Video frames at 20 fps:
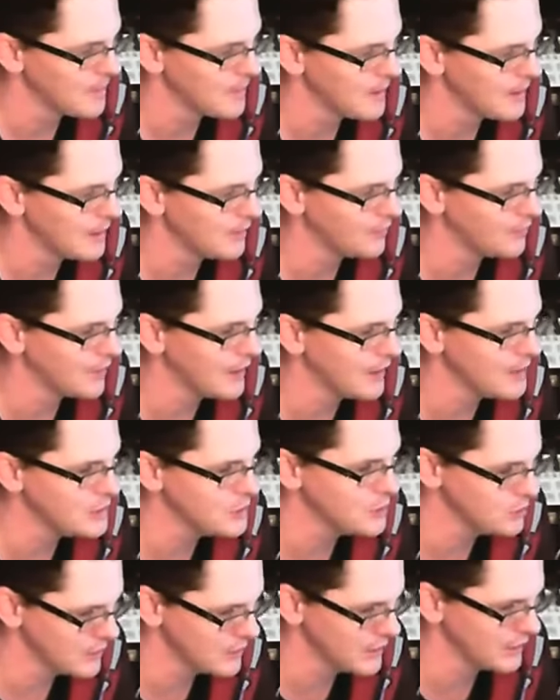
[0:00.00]
if they
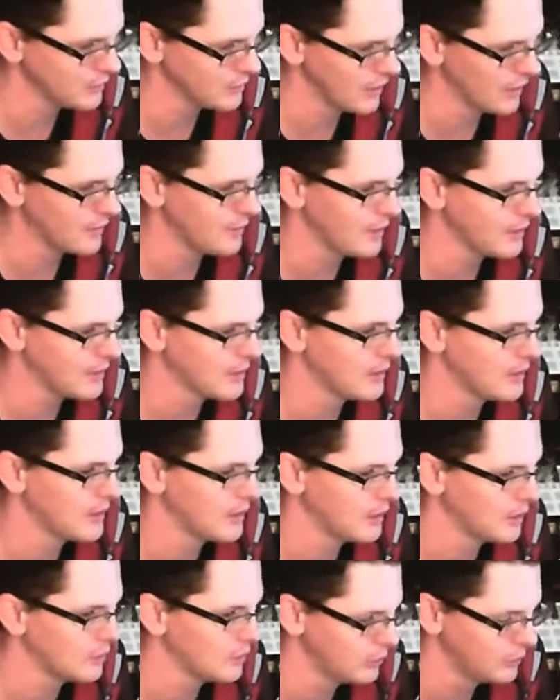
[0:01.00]
do this and they can
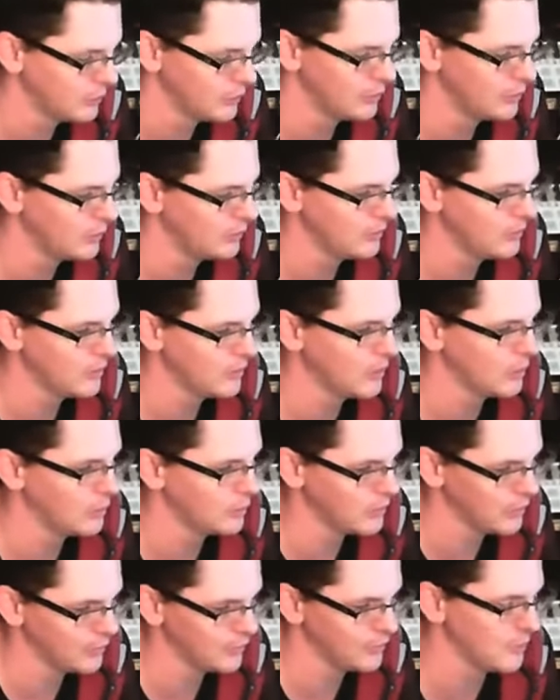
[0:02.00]
include,
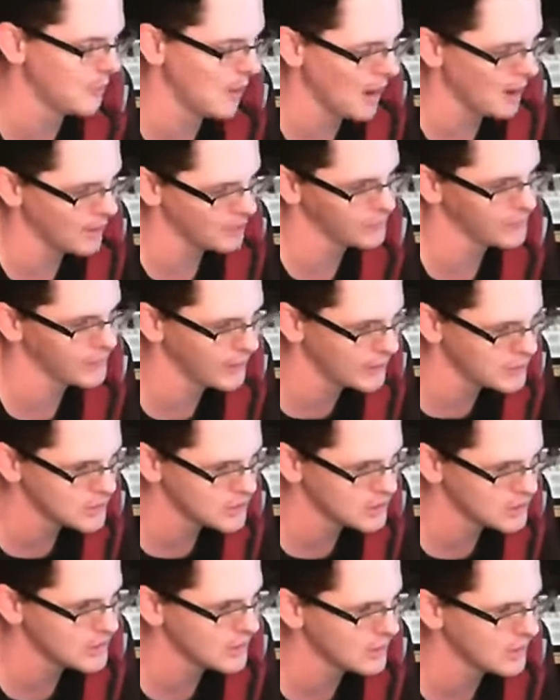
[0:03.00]
different modeling
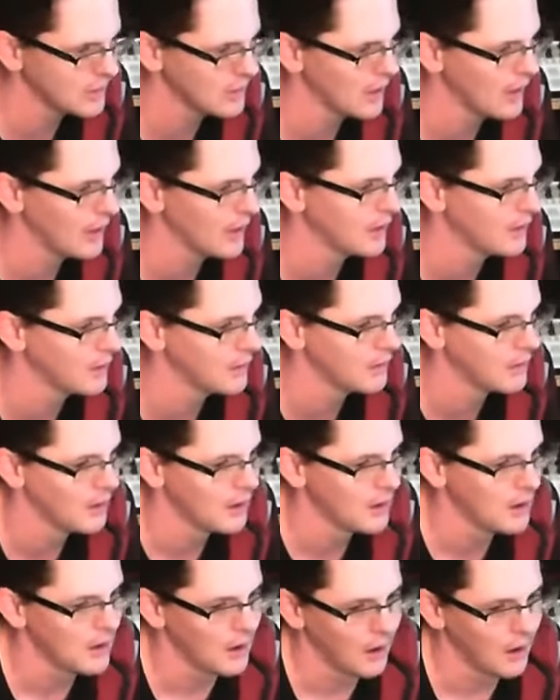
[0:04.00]
engines in it, and
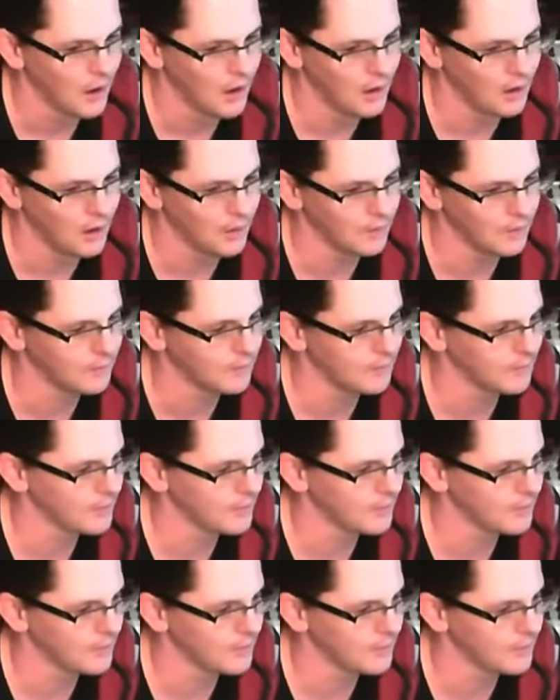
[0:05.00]
um,